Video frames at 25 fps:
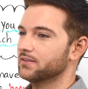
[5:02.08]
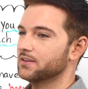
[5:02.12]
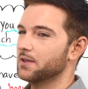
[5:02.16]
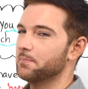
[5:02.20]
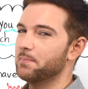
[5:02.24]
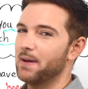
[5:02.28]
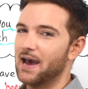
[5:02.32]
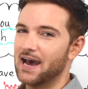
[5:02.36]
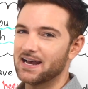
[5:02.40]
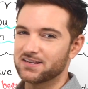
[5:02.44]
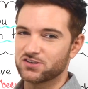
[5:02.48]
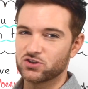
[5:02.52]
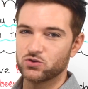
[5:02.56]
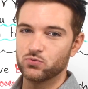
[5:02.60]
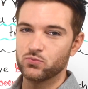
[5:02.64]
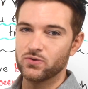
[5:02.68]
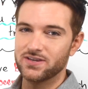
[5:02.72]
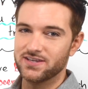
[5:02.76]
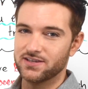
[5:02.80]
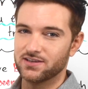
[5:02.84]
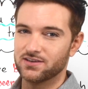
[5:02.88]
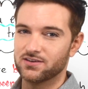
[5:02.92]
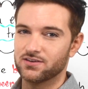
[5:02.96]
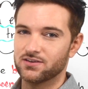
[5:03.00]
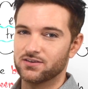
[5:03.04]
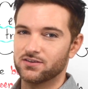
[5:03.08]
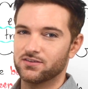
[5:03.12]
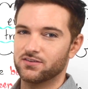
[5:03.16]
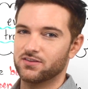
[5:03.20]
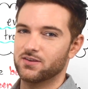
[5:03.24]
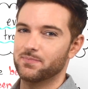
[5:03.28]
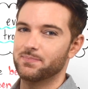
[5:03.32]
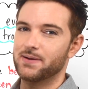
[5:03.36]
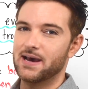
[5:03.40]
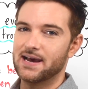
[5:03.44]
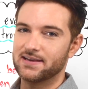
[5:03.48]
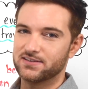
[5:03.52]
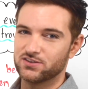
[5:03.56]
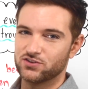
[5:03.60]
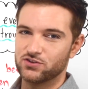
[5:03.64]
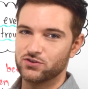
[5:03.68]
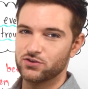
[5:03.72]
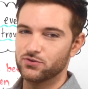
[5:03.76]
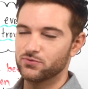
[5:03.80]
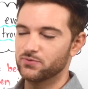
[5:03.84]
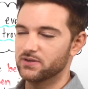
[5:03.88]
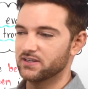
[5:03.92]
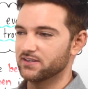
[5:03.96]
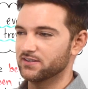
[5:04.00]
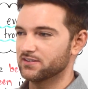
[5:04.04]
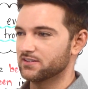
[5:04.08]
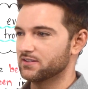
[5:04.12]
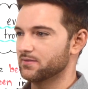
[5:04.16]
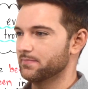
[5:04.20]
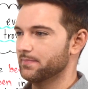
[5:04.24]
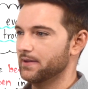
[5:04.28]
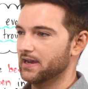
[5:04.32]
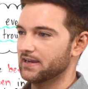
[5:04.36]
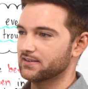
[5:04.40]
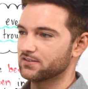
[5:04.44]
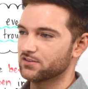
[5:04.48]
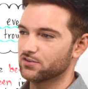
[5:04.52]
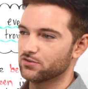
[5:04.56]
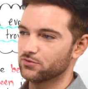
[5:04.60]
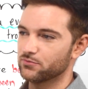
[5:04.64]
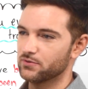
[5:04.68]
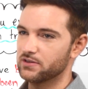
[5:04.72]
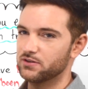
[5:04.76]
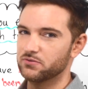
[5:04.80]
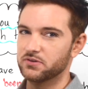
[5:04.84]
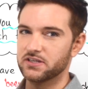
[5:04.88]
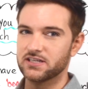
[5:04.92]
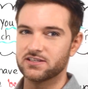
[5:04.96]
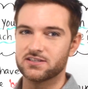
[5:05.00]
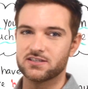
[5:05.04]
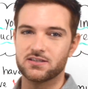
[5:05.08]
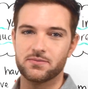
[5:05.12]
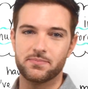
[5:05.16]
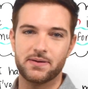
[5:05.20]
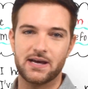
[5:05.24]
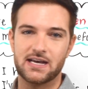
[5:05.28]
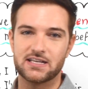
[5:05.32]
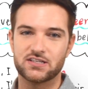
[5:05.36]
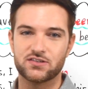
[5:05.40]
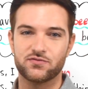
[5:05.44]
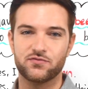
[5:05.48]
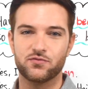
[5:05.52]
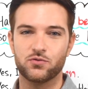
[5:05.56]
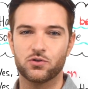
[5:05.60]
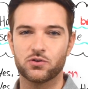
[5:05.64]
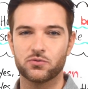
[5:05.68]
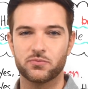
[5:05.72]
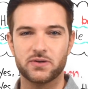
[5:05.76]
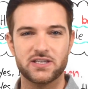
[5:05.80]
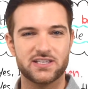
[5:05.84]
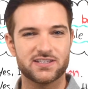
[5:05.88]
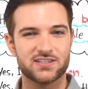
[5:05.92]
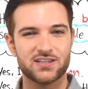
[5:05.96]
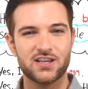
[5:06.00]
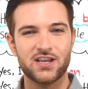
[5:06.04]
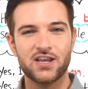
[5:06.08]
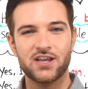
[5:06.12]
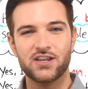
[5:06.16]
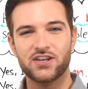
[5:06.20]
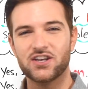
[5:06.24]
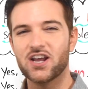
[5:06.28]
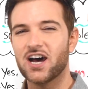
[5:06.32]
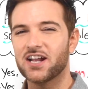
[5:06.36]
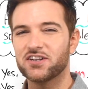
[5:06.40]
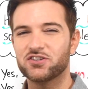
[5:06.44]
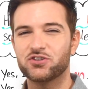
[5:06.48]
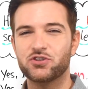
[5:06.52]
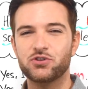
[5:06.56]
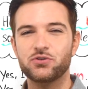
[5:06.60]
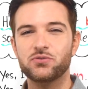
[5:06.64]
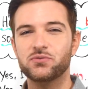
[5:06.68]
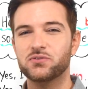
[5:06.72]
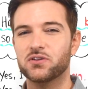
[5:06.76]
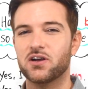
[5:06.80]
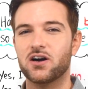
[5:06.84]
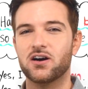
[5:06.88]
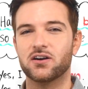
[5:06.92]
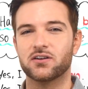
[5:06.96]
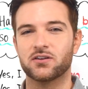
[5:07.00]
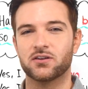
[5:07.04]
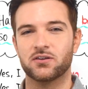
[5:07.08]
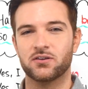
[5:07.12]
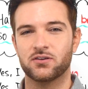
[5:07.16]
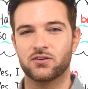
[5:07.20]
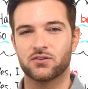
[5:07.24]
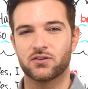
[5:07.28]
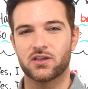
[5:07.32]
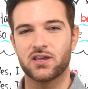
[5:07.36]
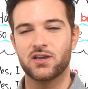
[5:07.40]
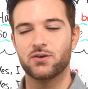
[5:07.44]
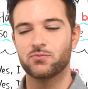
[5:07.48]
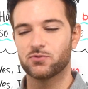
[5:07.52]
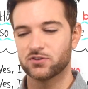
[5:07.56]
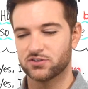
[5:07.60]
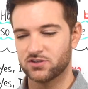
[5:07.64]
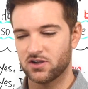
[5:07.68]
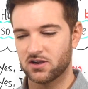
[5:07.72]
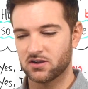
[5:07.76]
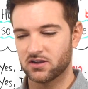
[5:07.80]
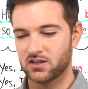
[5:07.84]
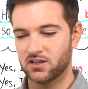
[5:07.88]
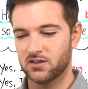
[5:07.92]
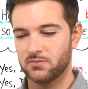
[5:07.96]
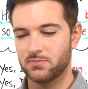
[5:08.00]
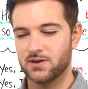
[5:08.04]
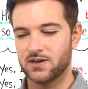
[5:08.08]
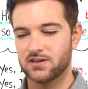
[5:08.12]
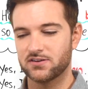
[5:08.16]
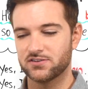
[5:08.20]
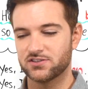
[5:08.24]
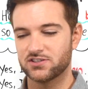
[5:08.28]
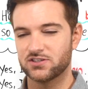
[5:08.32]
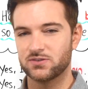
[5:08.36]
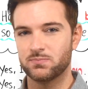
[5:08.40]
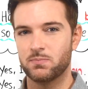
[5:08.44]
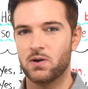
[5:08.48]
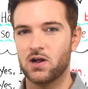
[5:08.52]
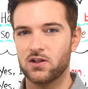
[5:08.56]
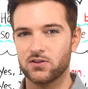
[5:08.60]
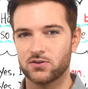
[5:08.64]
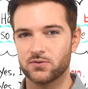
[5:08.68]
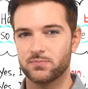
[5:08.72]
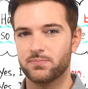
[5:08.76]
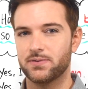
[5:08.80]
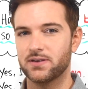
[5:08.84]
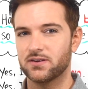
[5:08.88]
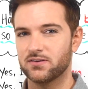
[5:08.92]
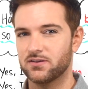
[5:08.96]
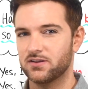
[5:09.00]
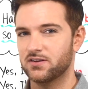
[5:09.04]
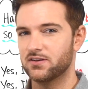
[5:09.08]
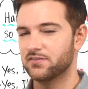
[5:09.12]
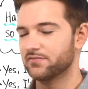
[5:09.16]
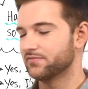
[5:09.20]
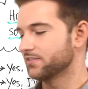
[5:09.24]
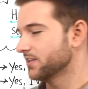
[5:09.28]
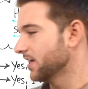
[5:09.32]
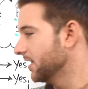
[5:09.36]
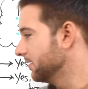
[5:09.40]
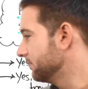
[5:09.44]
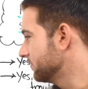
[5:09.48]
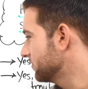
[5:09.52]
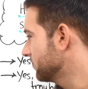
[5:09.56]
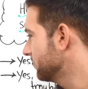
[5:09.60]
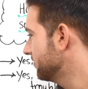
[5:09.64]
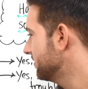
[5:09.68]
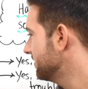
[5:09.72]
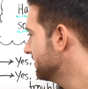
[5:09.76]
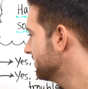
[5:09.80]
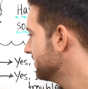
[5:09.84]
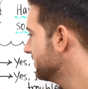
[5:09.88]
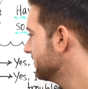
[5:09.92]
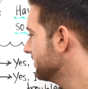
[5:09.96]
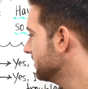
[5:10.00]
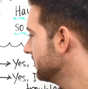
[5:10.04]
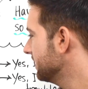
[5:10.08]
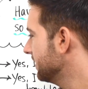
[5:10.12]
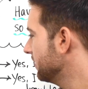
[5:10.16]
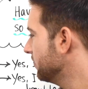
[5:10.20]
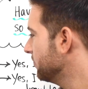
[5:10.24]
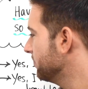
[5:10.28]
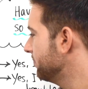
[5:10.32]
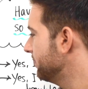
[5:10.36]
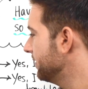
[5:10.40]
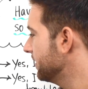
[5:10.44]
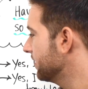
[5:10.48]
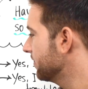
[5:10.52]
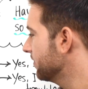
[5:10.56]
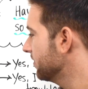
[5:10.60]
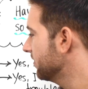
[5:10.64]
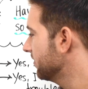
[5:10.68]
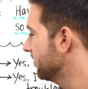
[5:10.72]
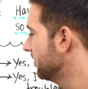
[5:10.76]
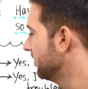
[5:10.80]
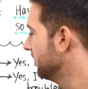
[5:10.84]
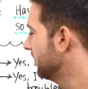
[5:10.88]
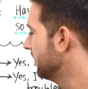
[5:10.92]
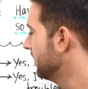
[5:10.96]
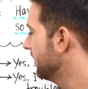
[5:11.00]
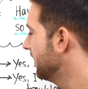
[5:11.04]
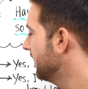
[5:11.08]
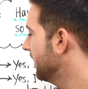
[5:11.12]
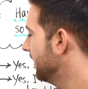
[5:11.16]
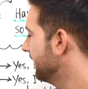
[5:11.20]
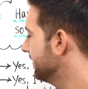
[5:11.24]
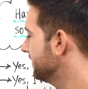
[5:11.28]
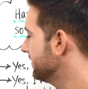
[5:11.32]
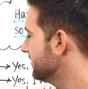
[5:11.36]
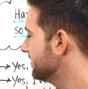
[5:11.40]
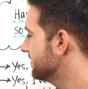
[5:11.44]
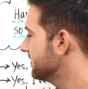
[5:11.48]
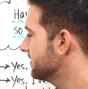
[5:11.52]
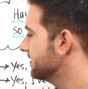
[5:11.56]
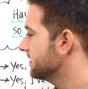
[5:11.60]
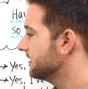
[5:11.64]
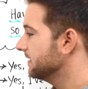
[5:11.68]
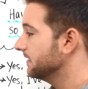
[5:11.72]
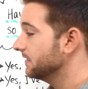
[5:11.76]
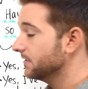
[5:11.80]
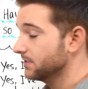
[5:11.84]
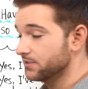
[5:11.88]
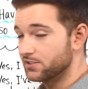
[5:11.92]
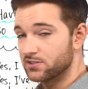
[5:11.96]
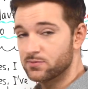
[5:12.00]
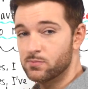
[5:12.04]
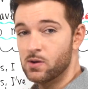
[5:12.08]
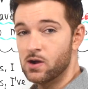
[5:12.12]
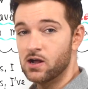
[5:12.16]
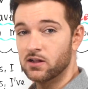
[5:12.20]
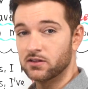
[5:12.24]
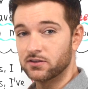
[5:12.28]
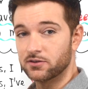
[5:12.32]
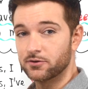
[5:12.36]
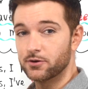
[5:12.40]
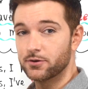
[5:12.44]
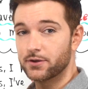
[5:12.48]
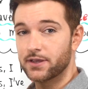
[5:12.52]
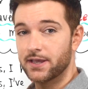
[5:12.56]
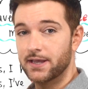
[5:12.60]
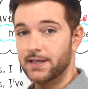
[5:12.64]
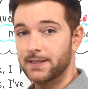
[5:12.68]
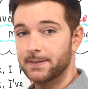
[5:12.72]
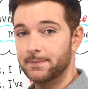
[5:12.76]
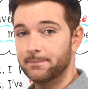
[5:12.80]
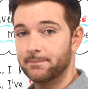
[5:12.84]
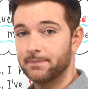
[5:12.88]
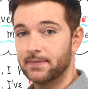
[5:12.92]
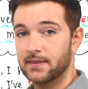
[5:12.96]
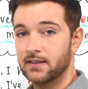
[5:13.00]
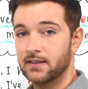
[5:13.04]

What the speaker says: the past week, the past 2 weeks, the past 3 weeks, the past 4 weeks. Not too long, okay? We're talking about a smaller period of time. So this is a little bigger and this is a little smaller, okay?